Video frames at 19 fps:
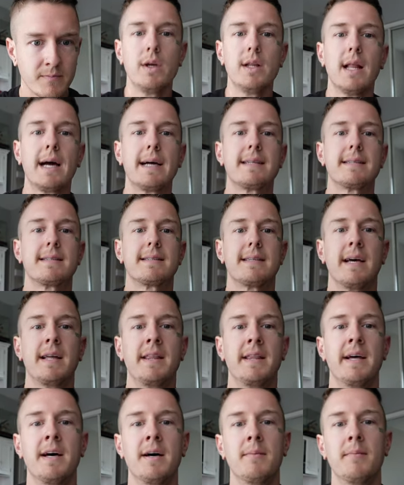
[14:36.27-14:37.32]
we like to
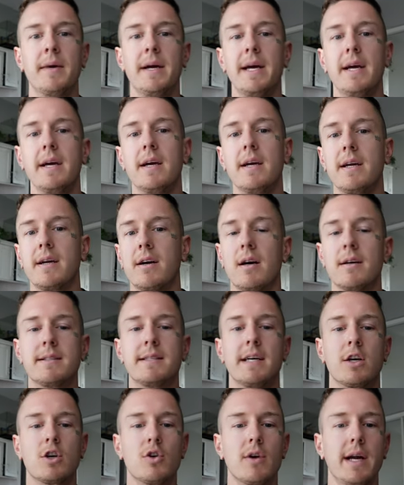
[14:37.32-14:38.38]
send them a
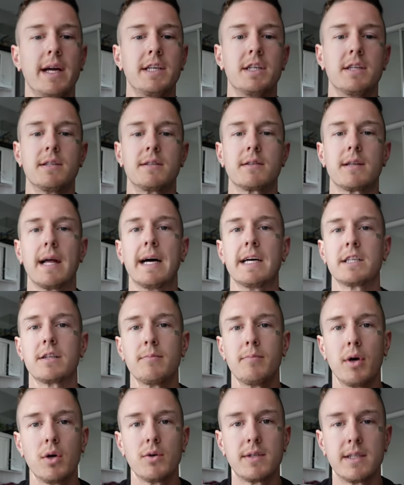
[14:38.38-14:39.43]
content creation slash
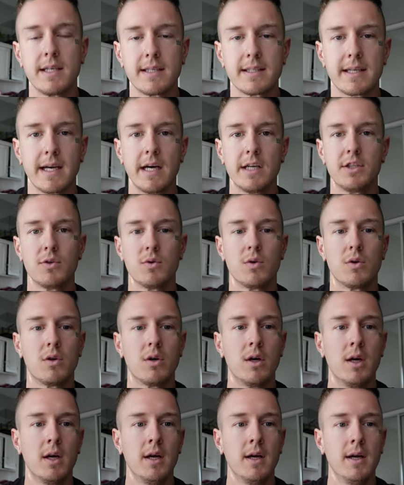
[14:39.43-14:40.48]
posting schedule.